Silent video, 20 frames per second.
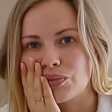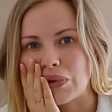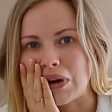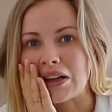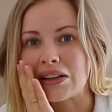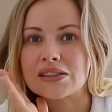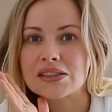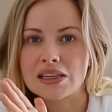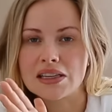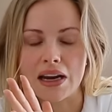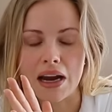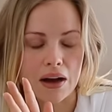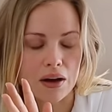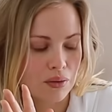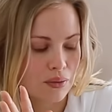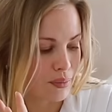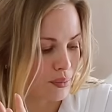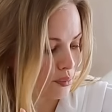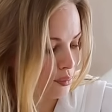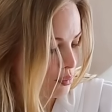I'll see
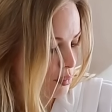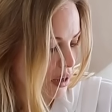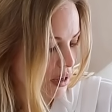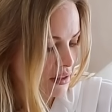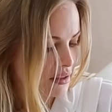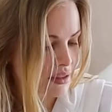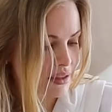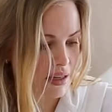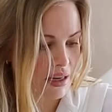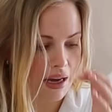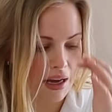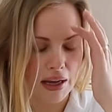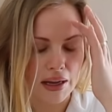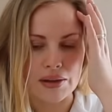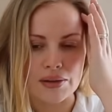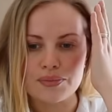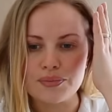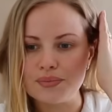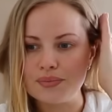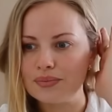now, but
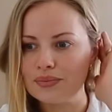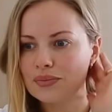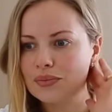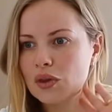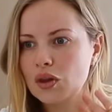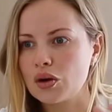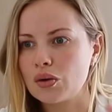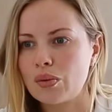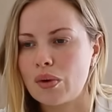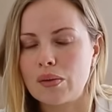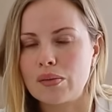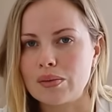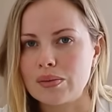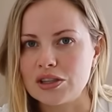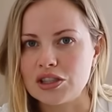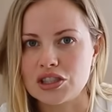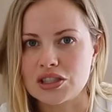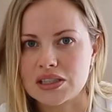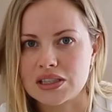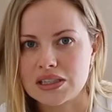you're probably
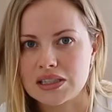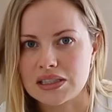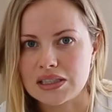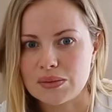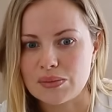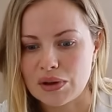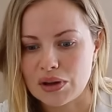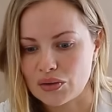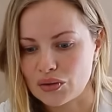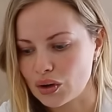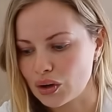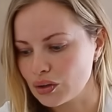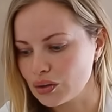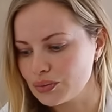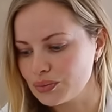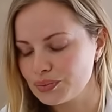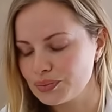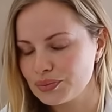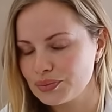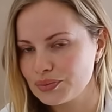just gonna see
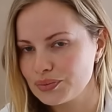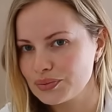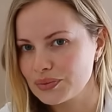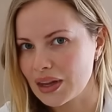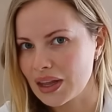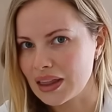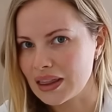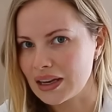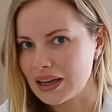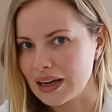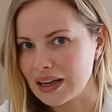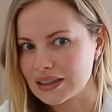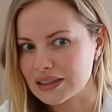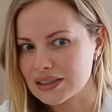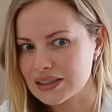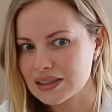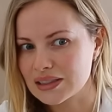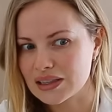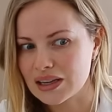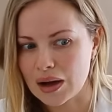b-roll in the
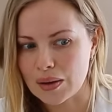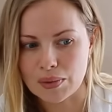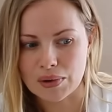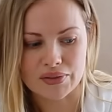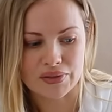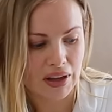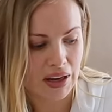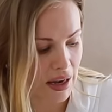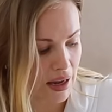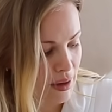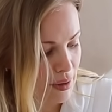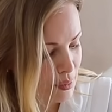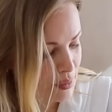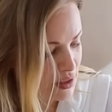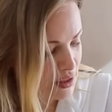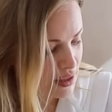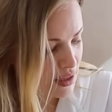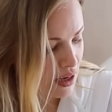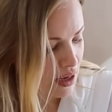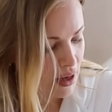next couple of
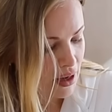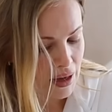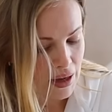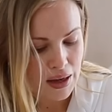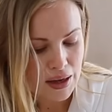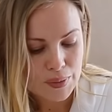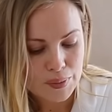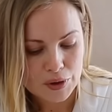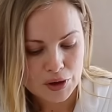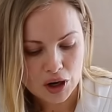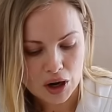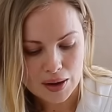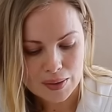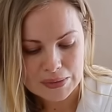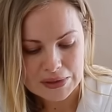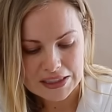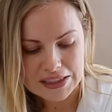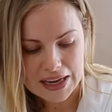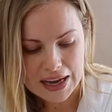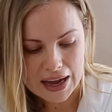clips. But yeah, I'm
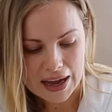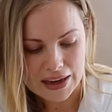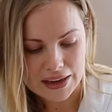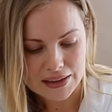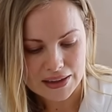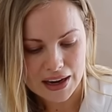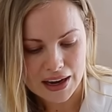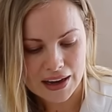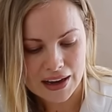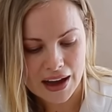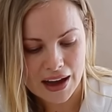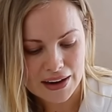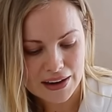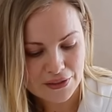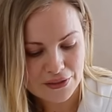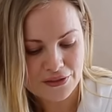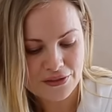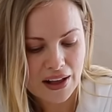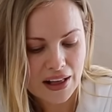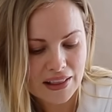sad. I kind of
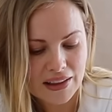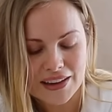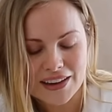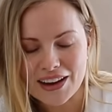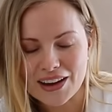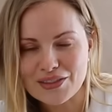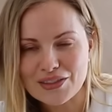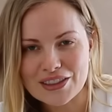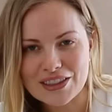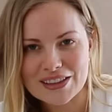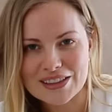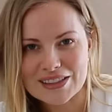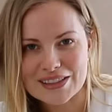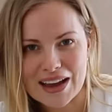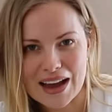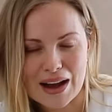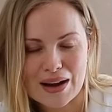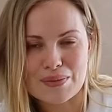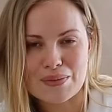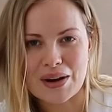fell in love with this
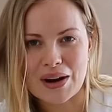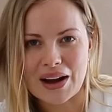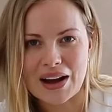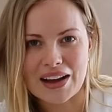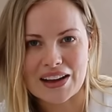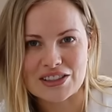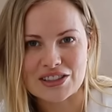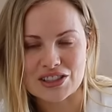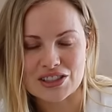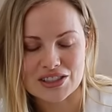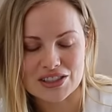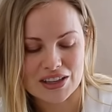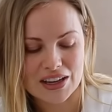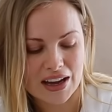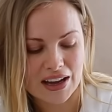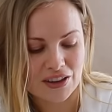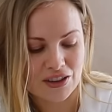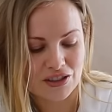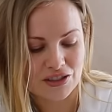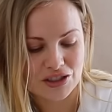camera. I
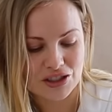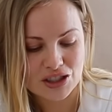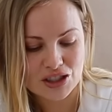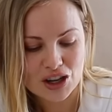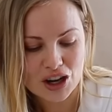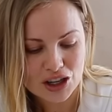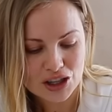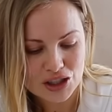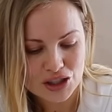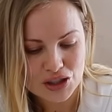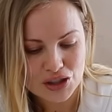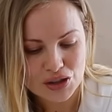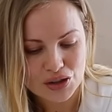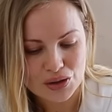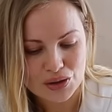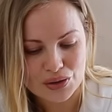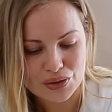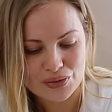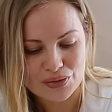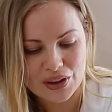just got
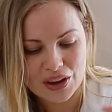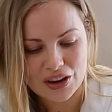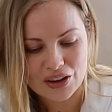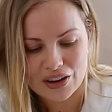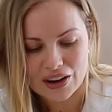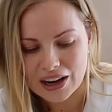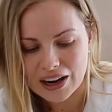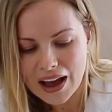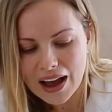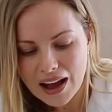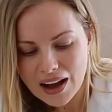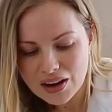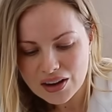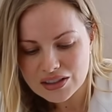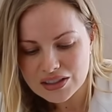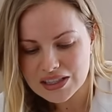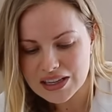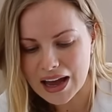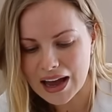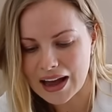to figure it
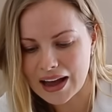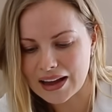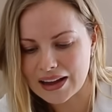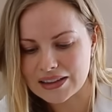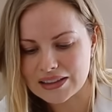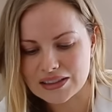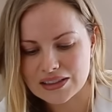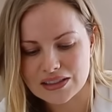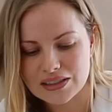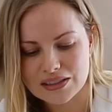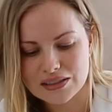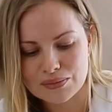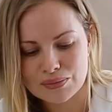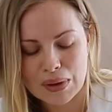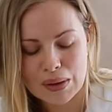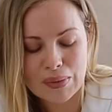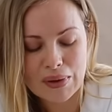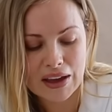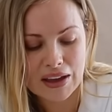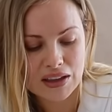out, and
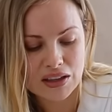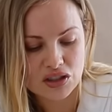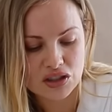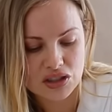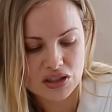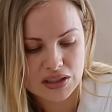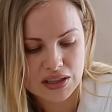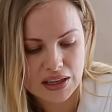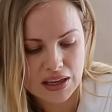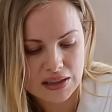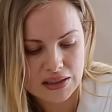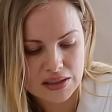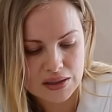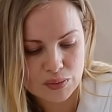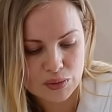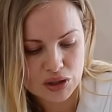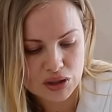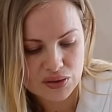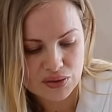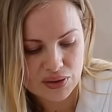maybe I can just get
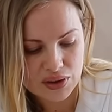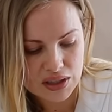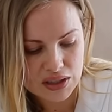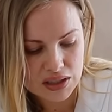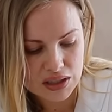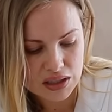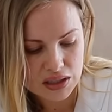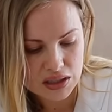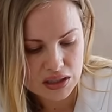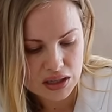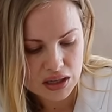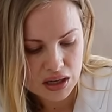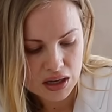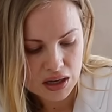someone to fix it.